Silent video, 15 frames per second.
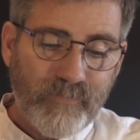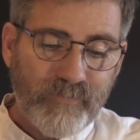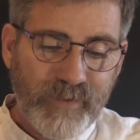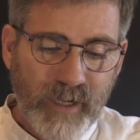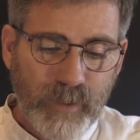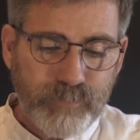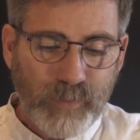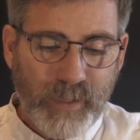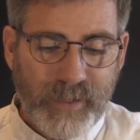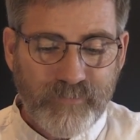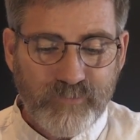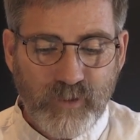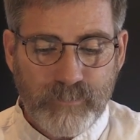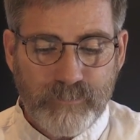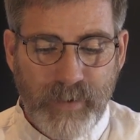Their
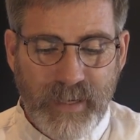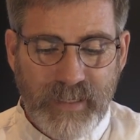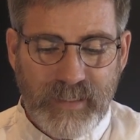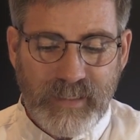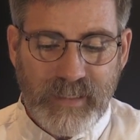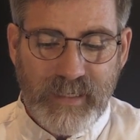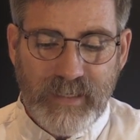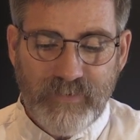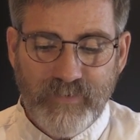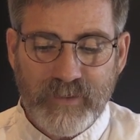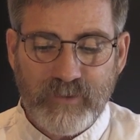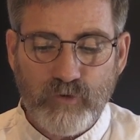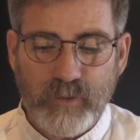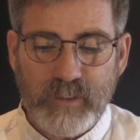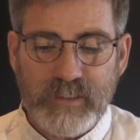plans are making
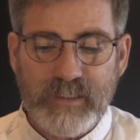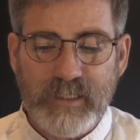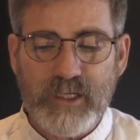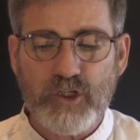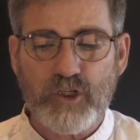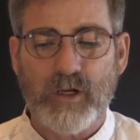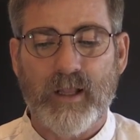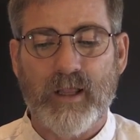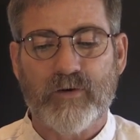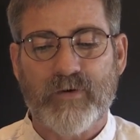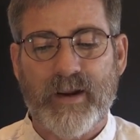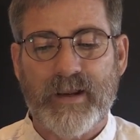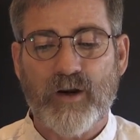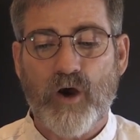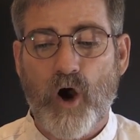even traditional
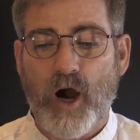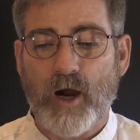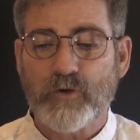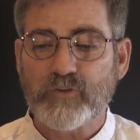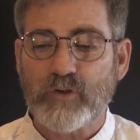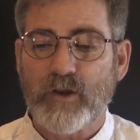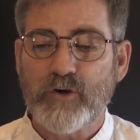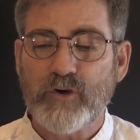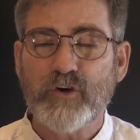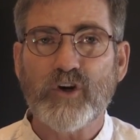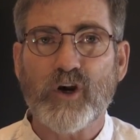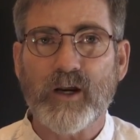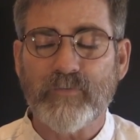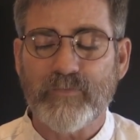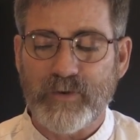Iran hawks
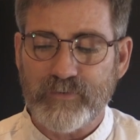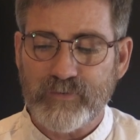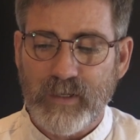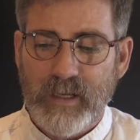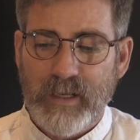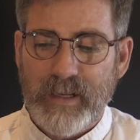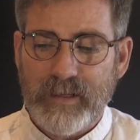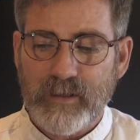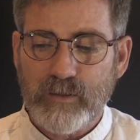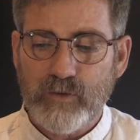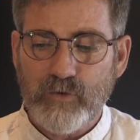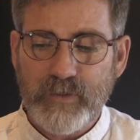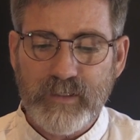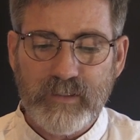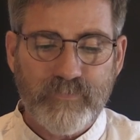nervous,
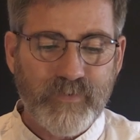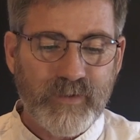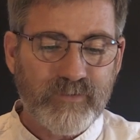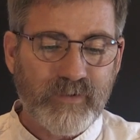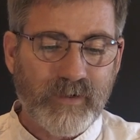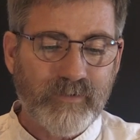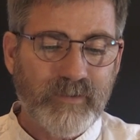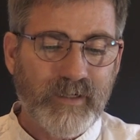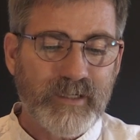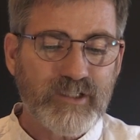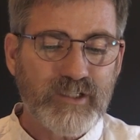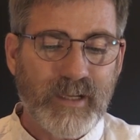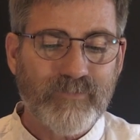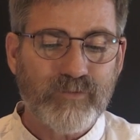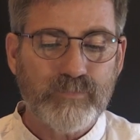including Defense Secretary
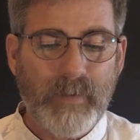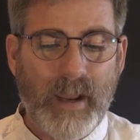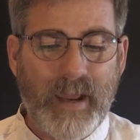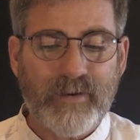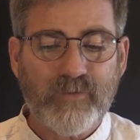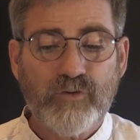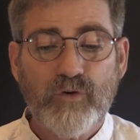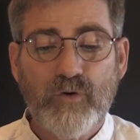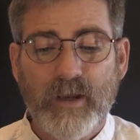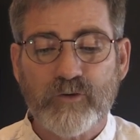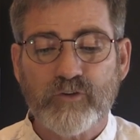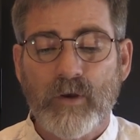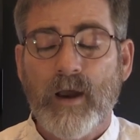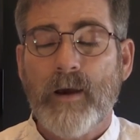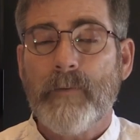James Mattis, who has